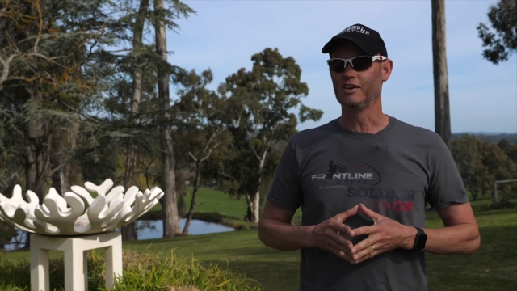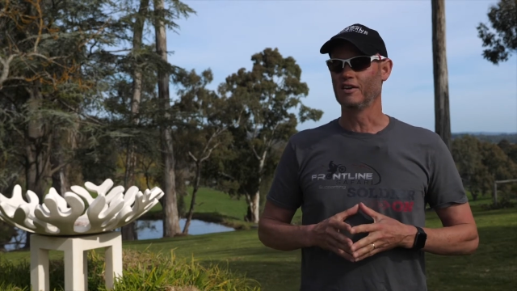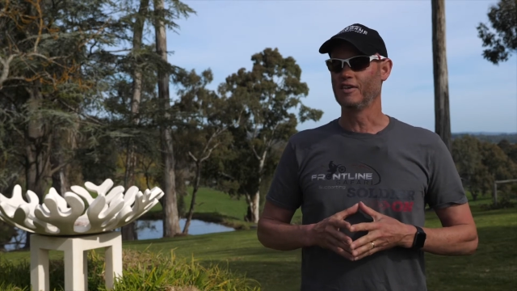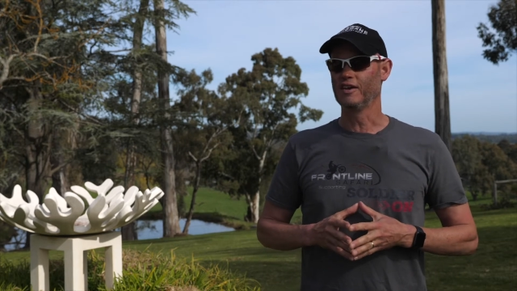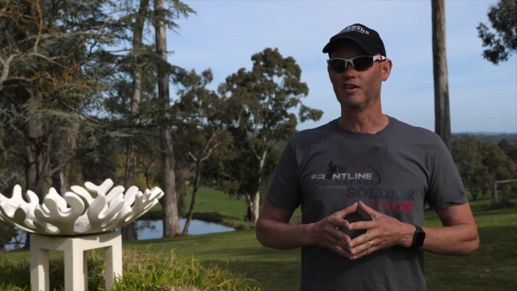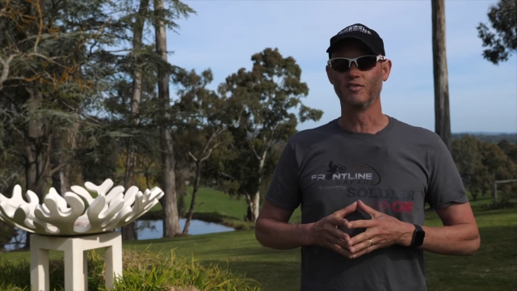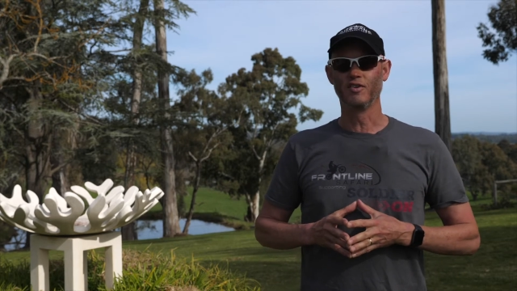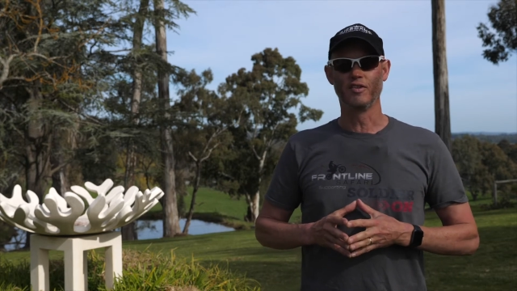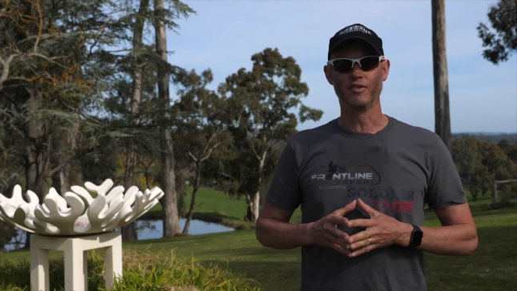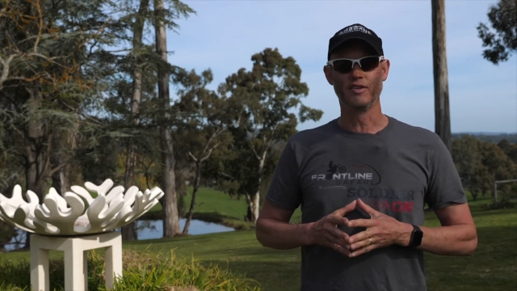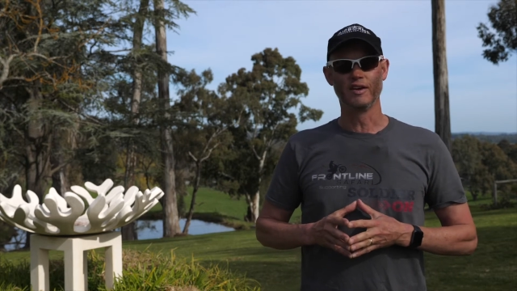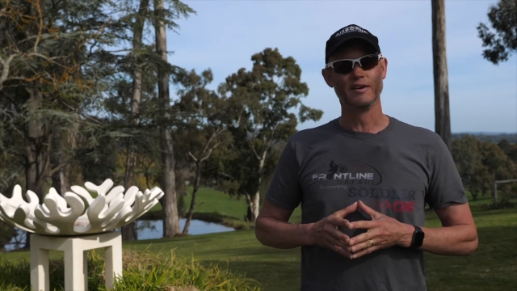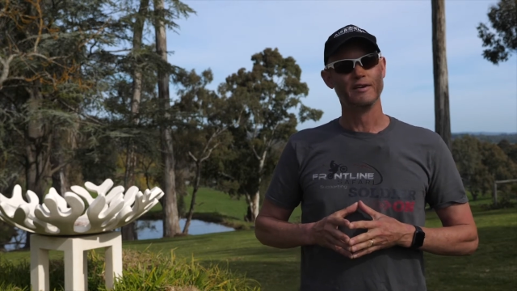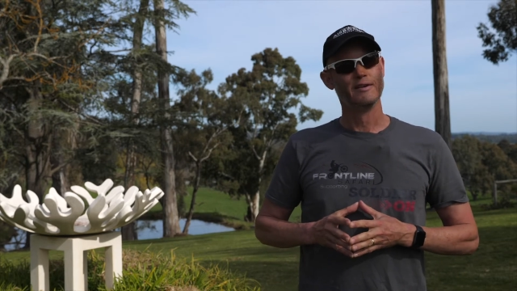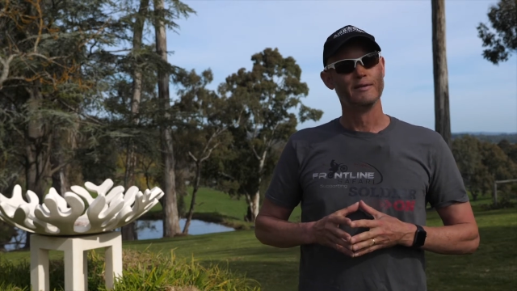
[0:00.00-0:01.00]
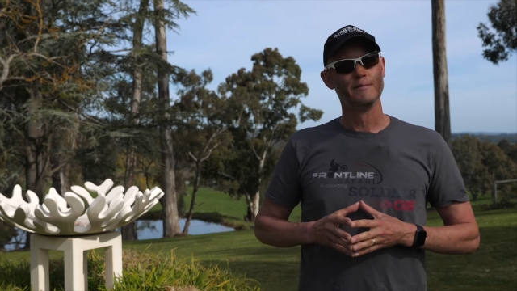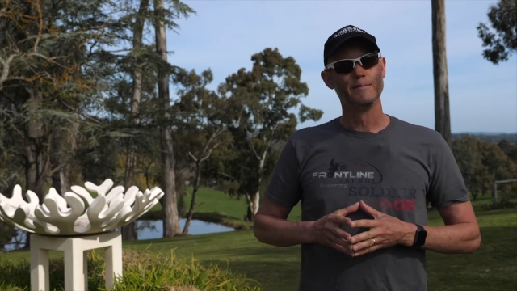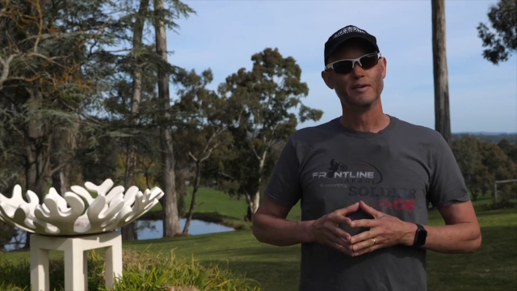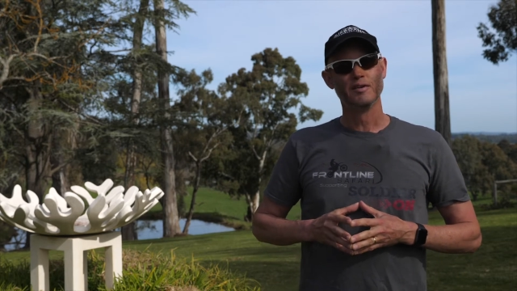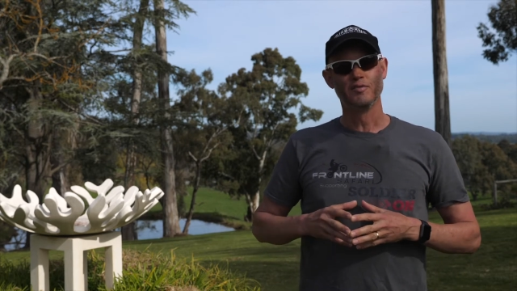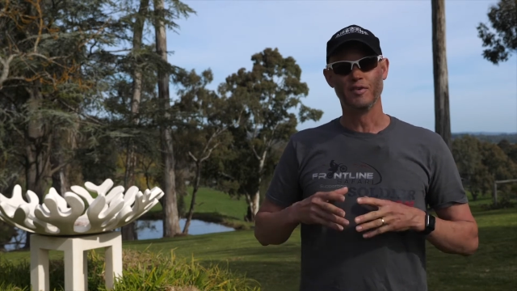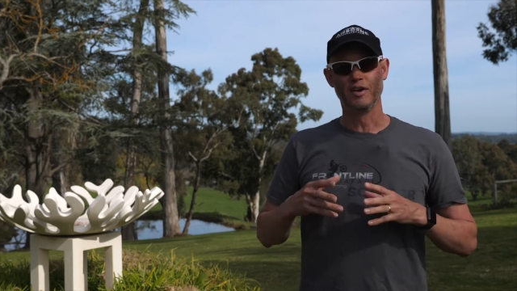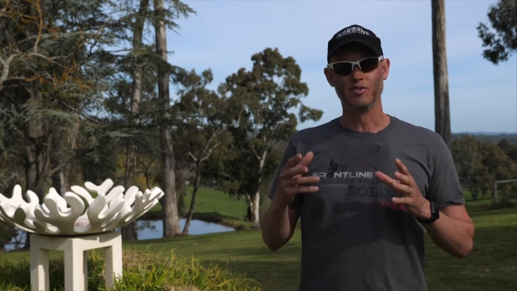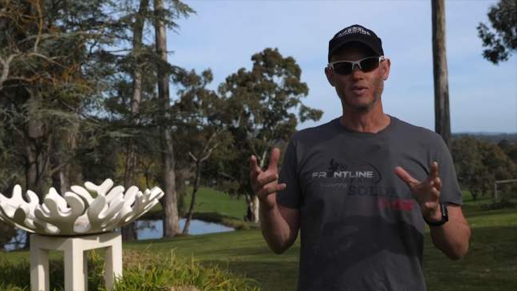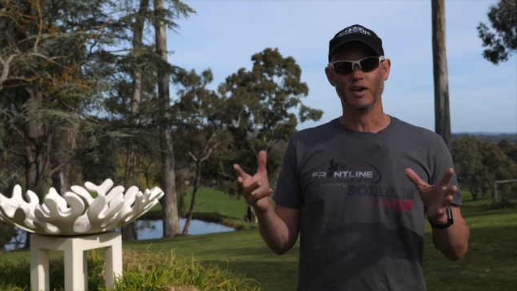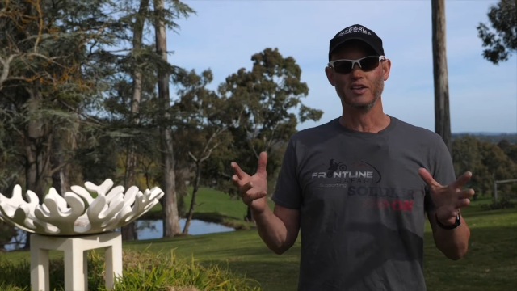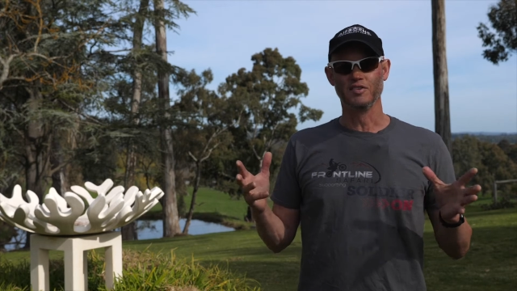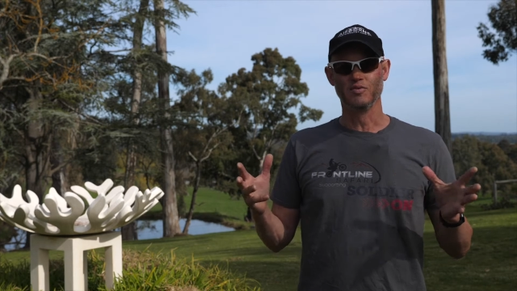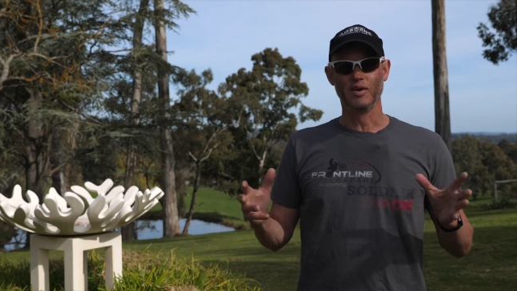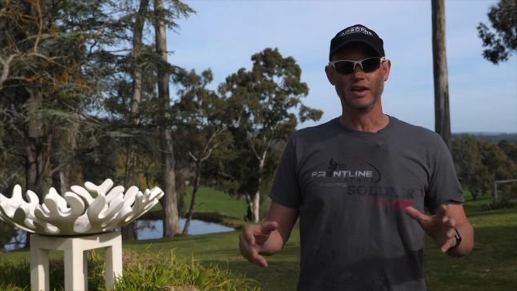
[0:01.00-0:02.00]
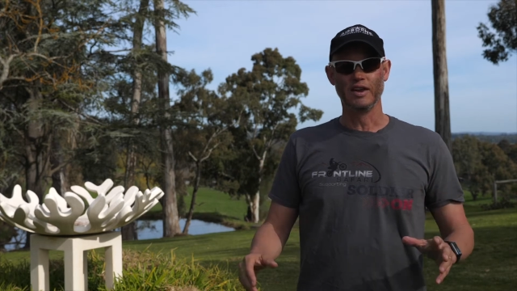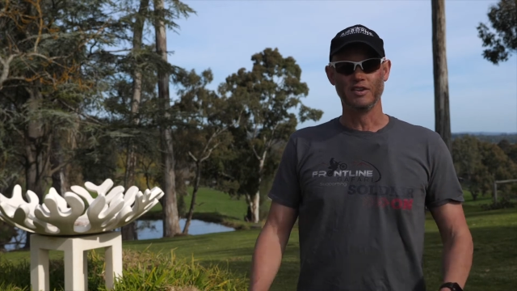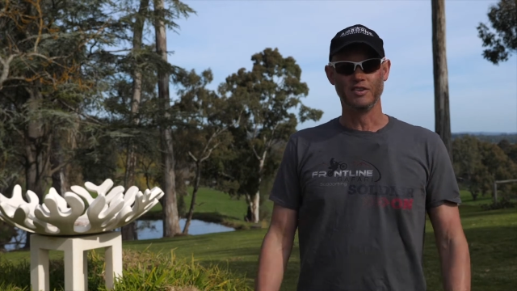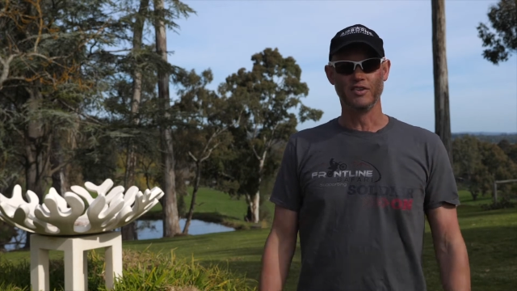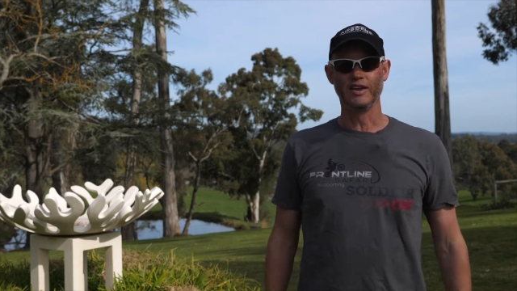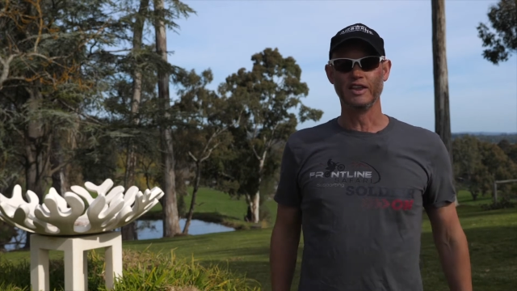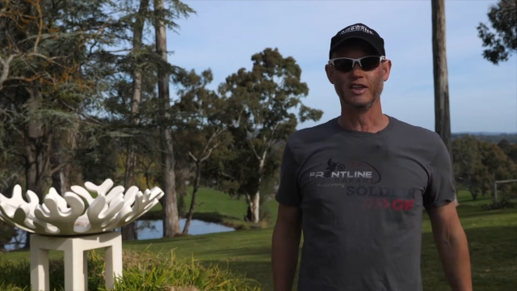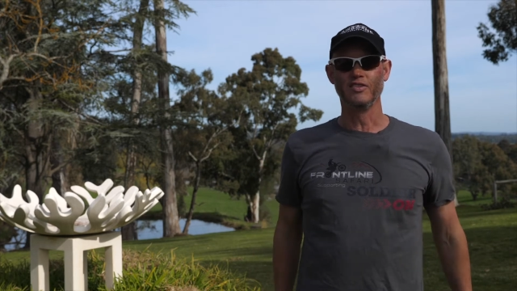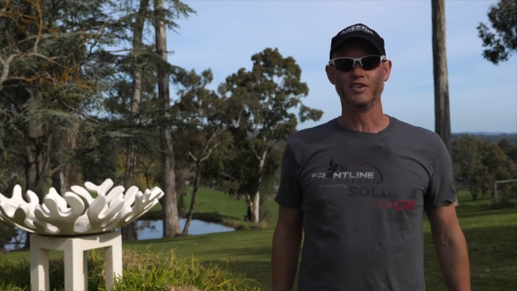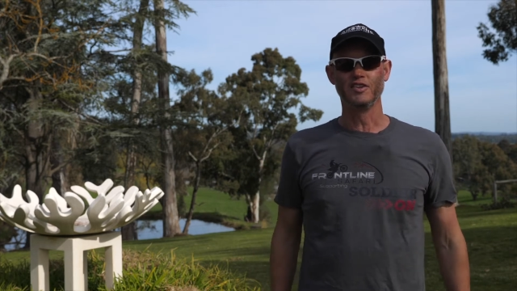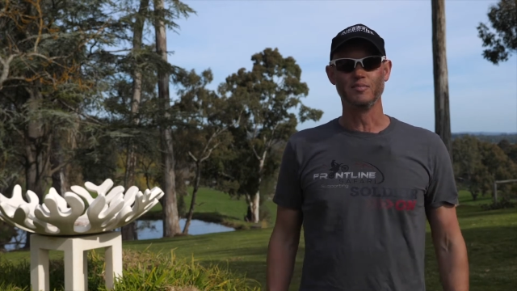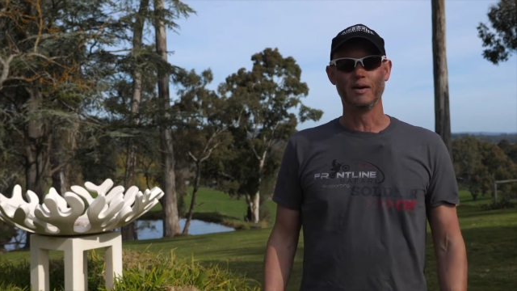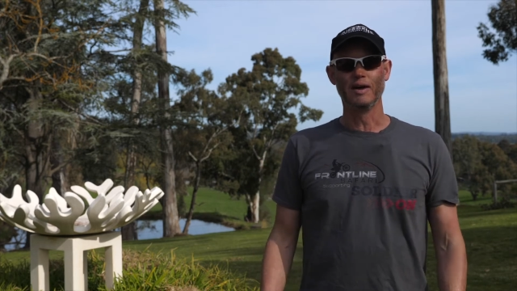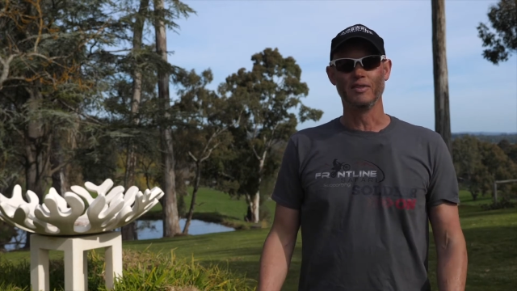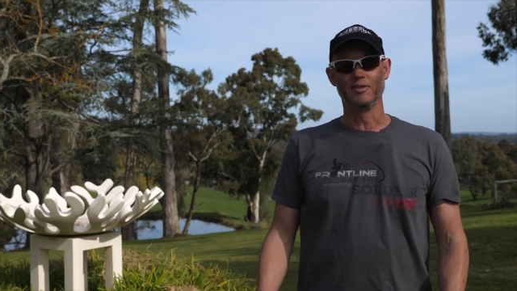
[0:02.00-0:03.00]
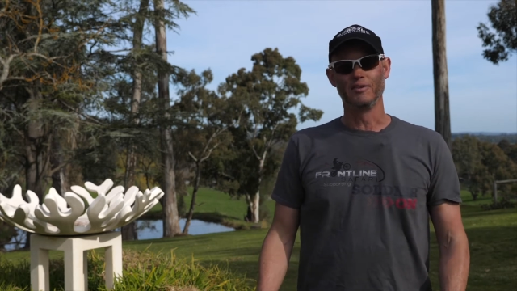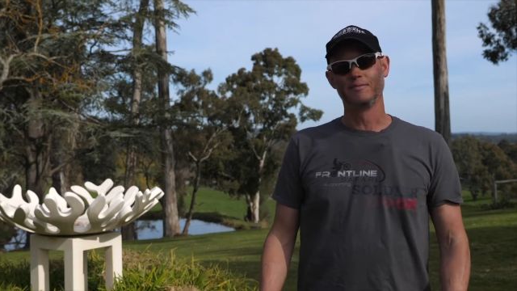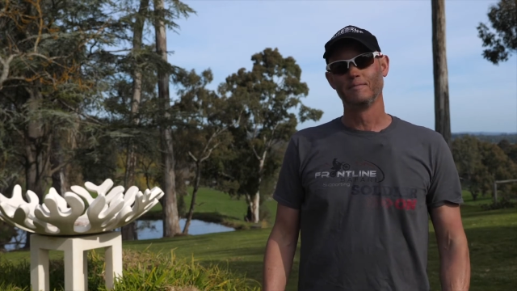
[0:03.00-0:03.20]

I think I've got the fundraiser running to the end of this month.